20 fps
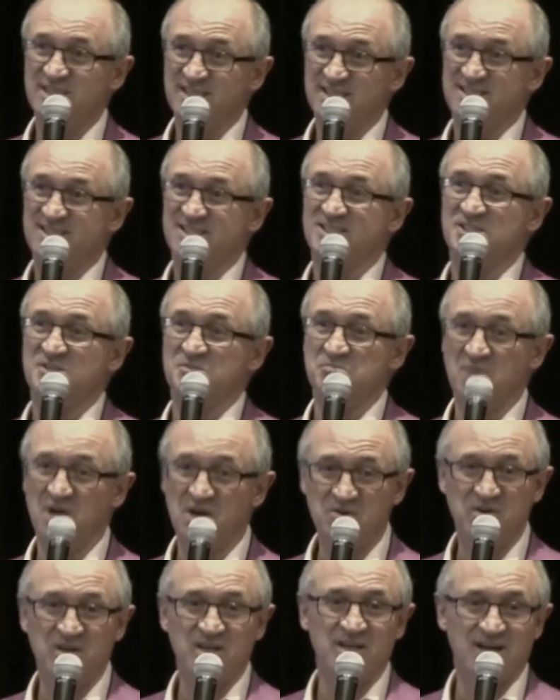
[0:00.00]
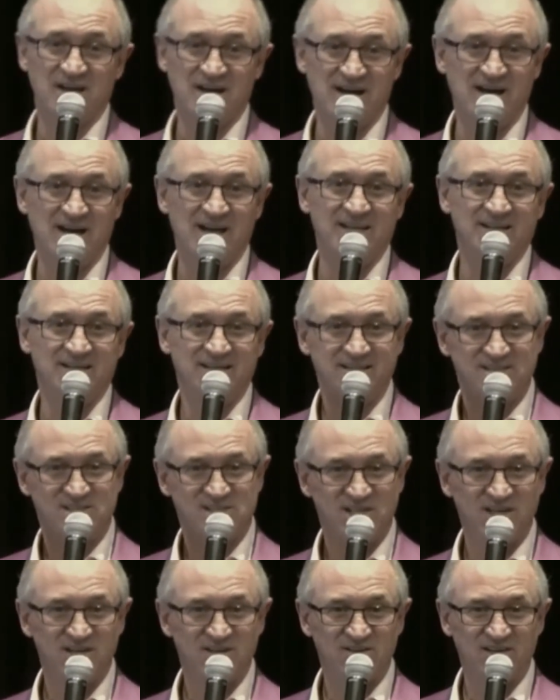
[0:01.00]
smoking hot
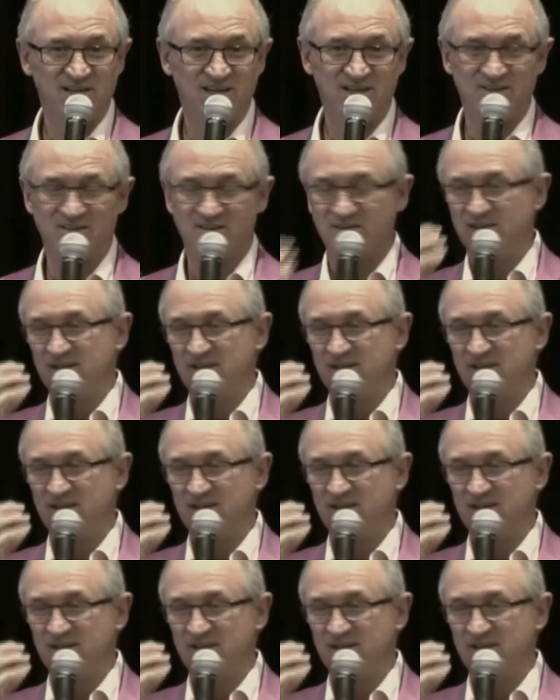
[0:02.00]
cheerleader,